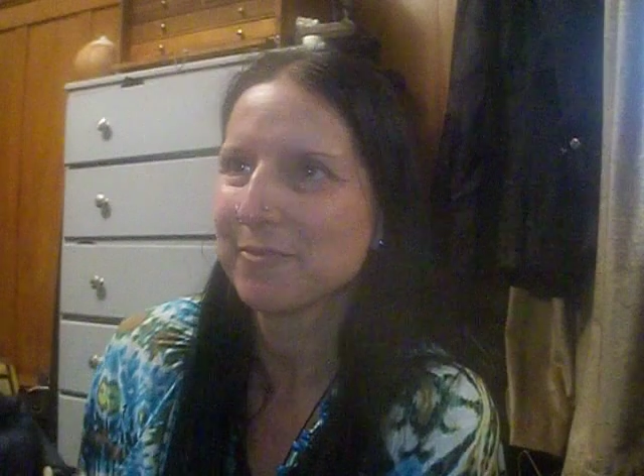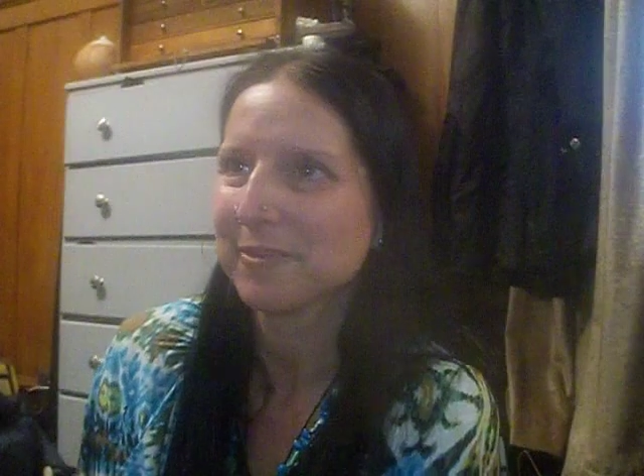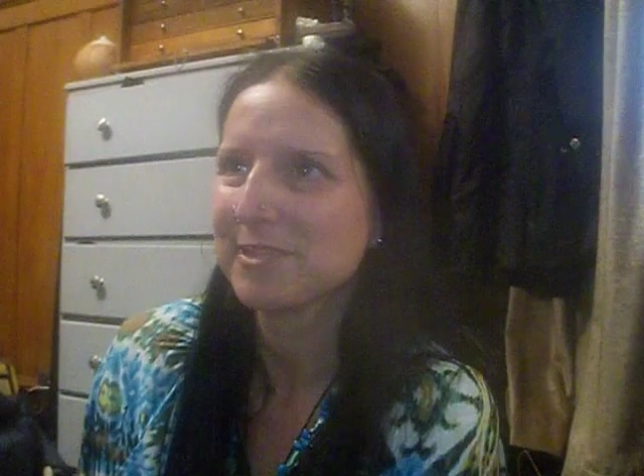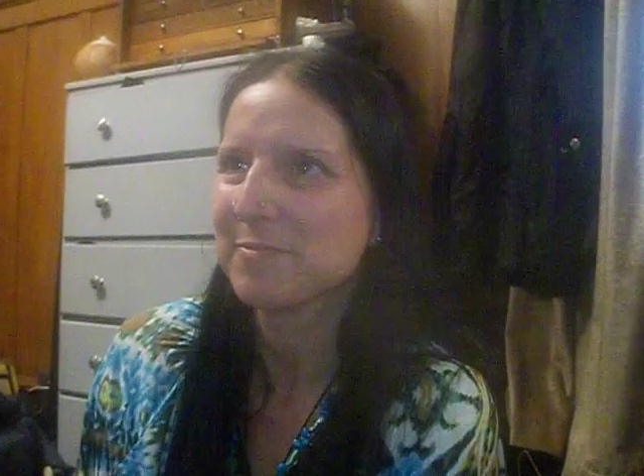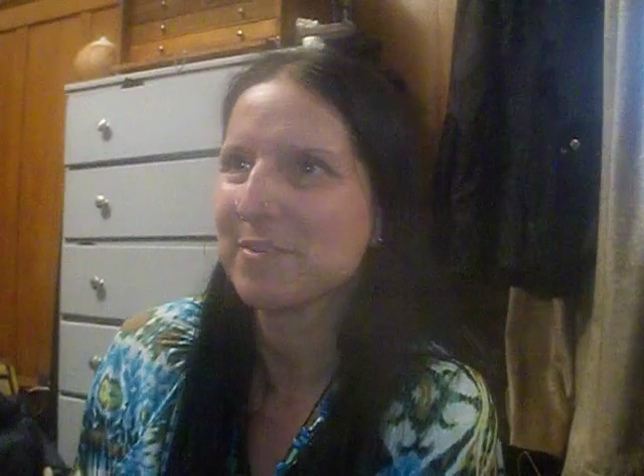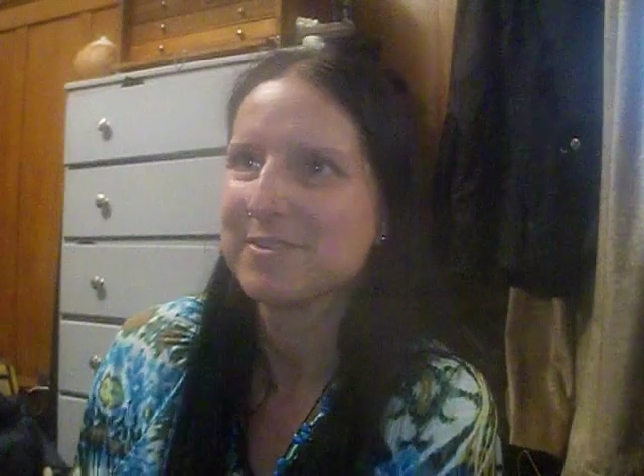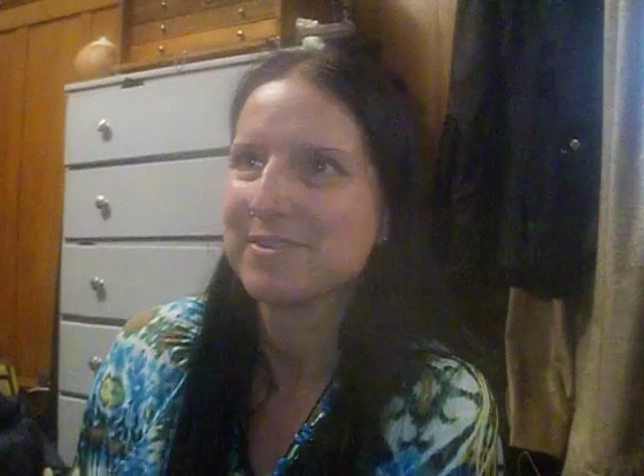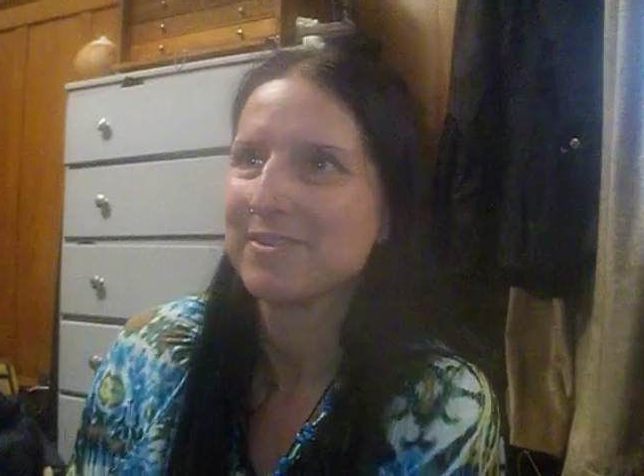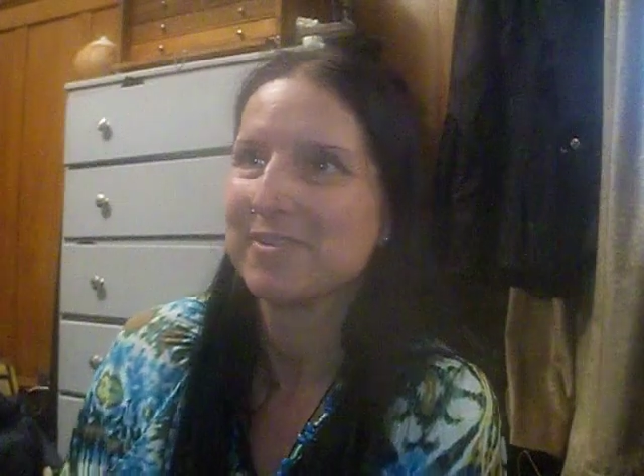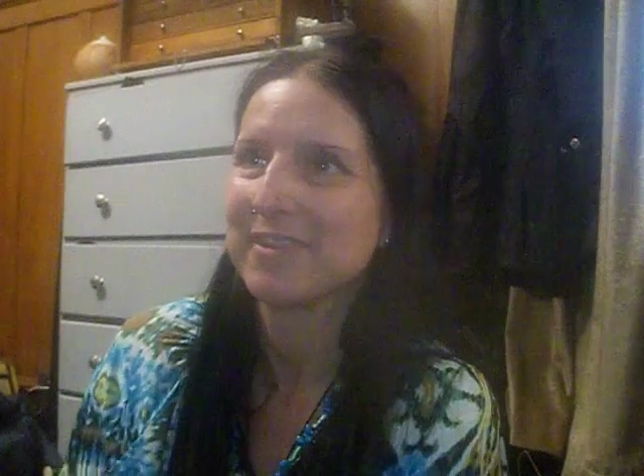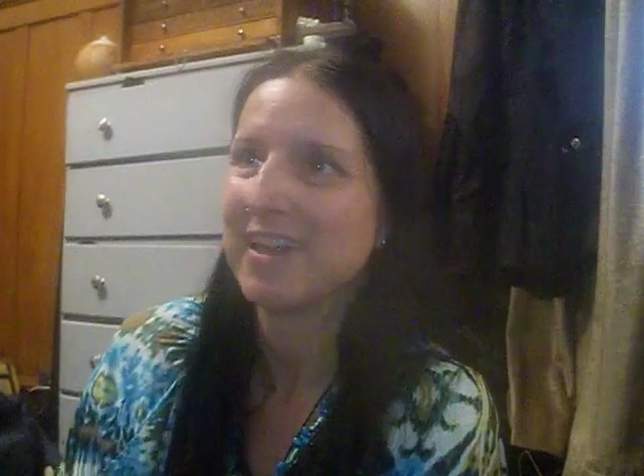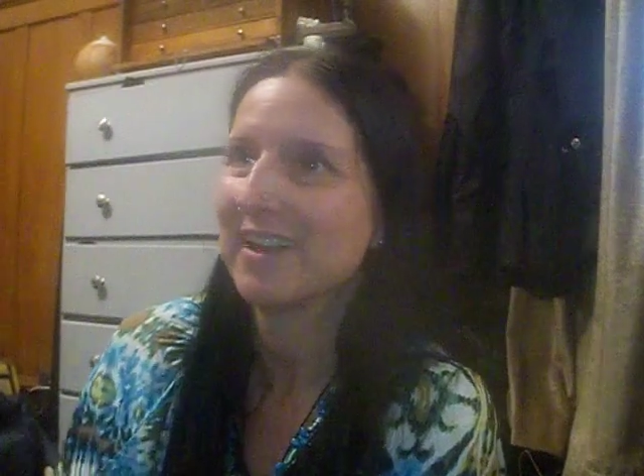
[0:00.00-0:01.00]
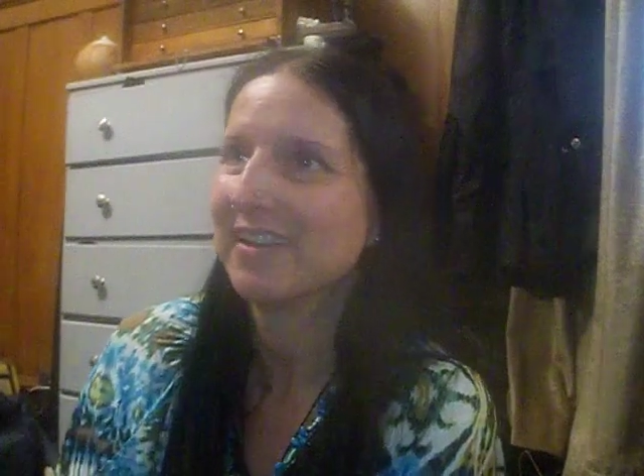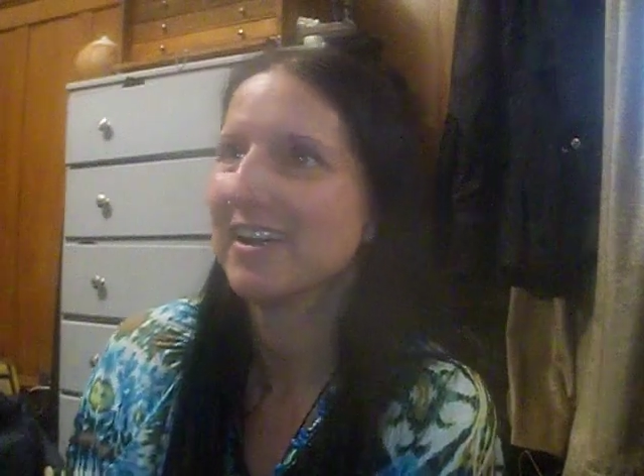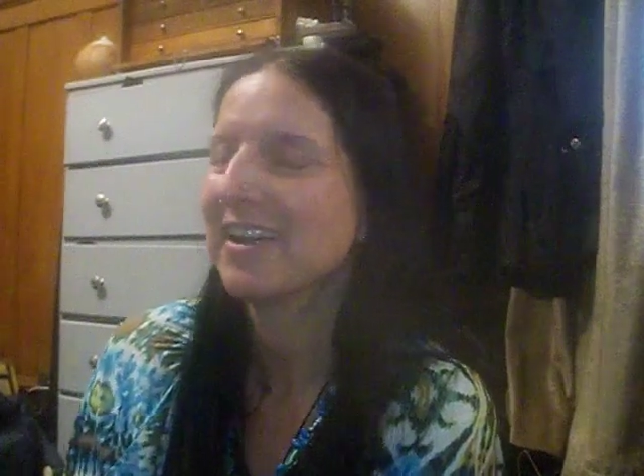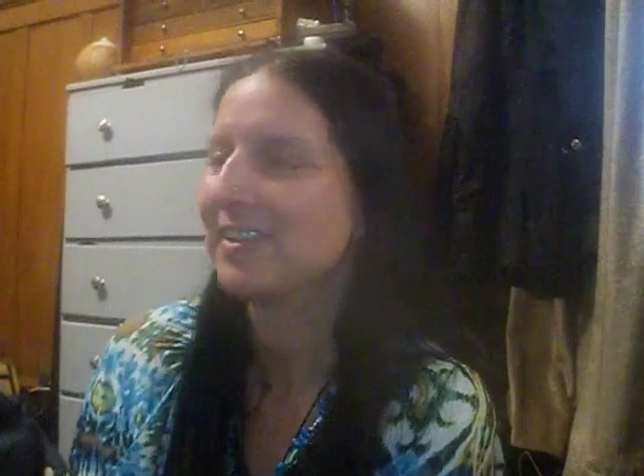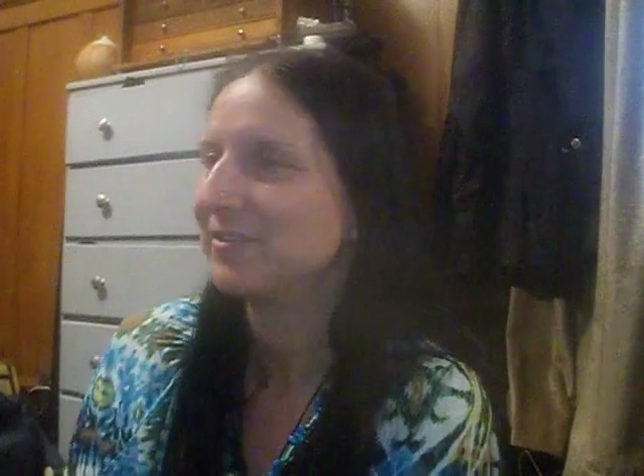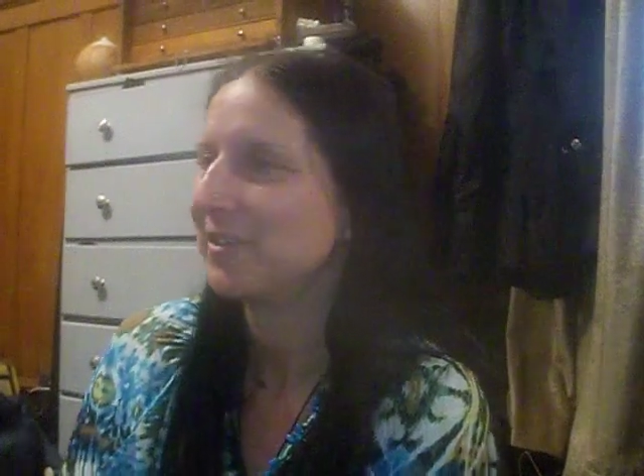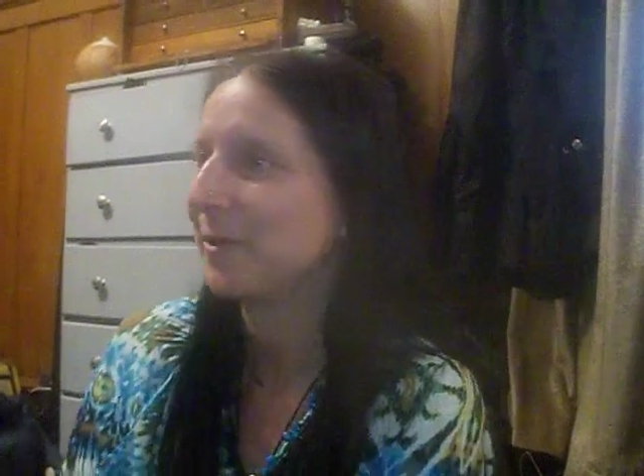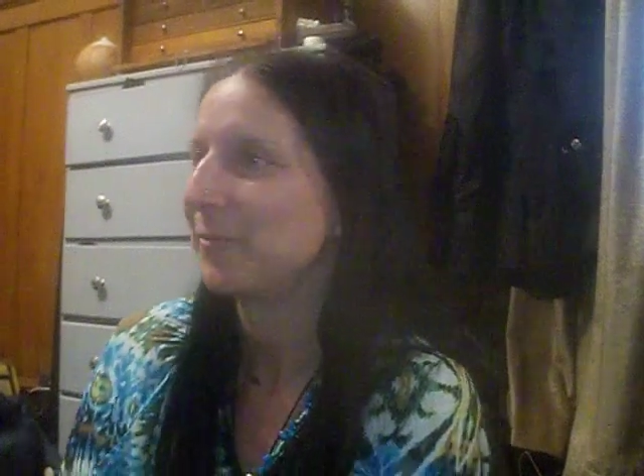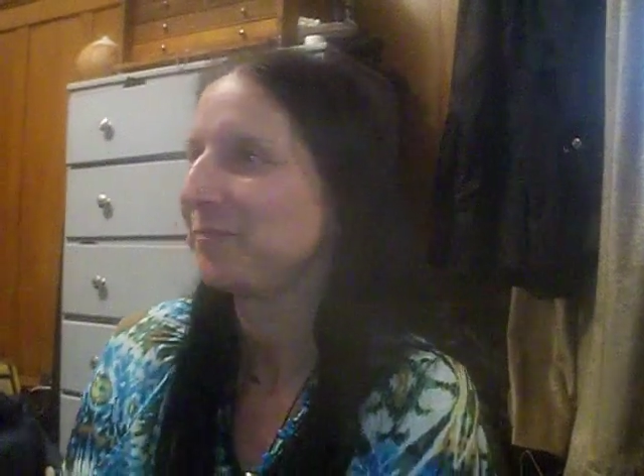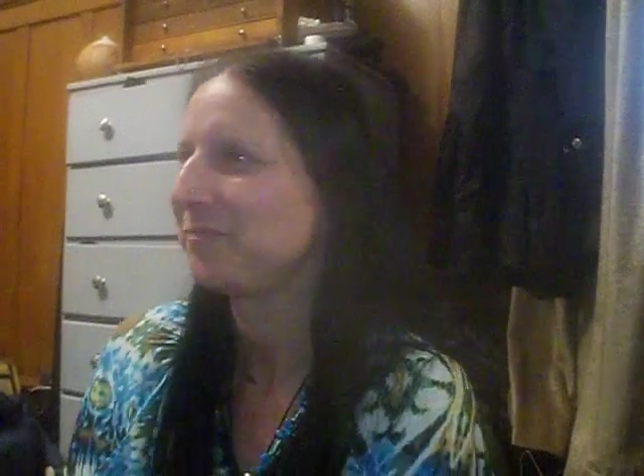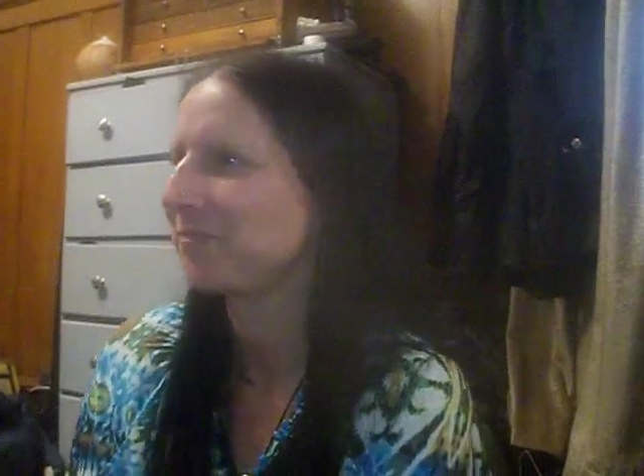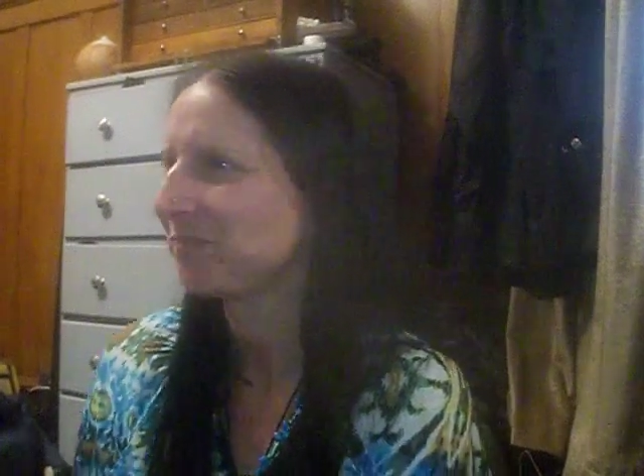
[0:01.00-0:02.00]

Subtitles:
they weren't supposed to do that. I don't know.